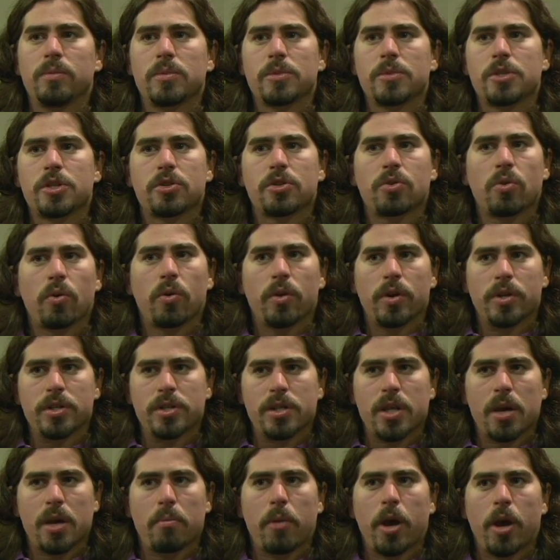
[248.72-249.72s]
stories
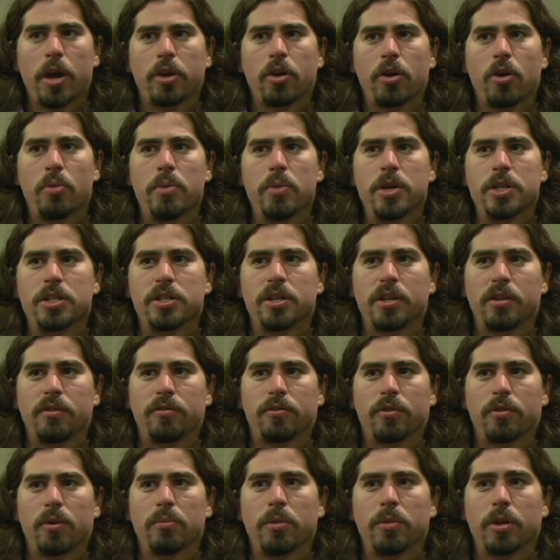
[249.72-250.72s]
that might go missing
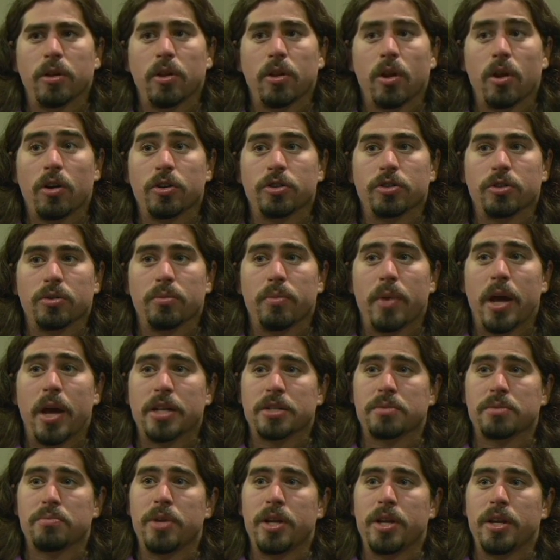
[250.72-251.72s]
from the larger
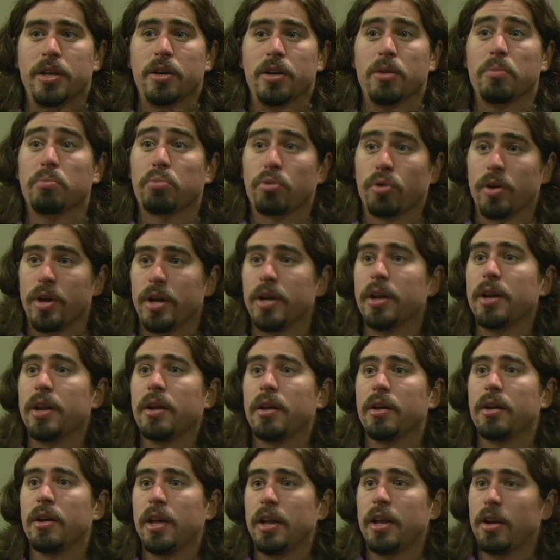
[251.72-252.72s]
mass media print
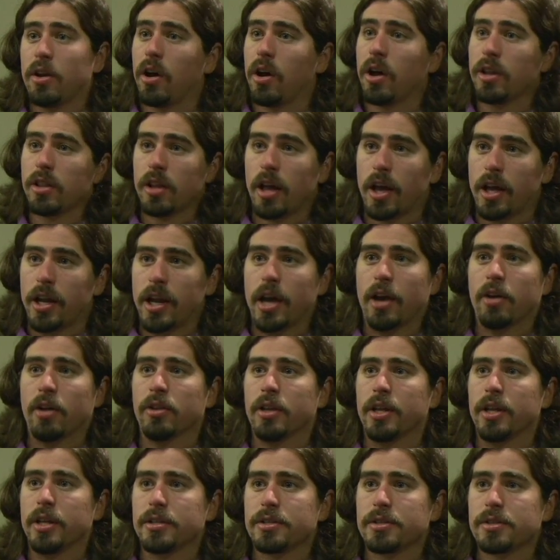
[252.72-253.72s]
and online
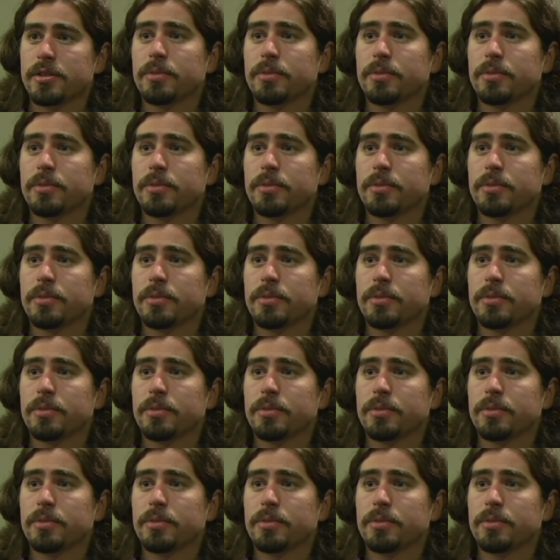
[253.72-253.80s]
outlets.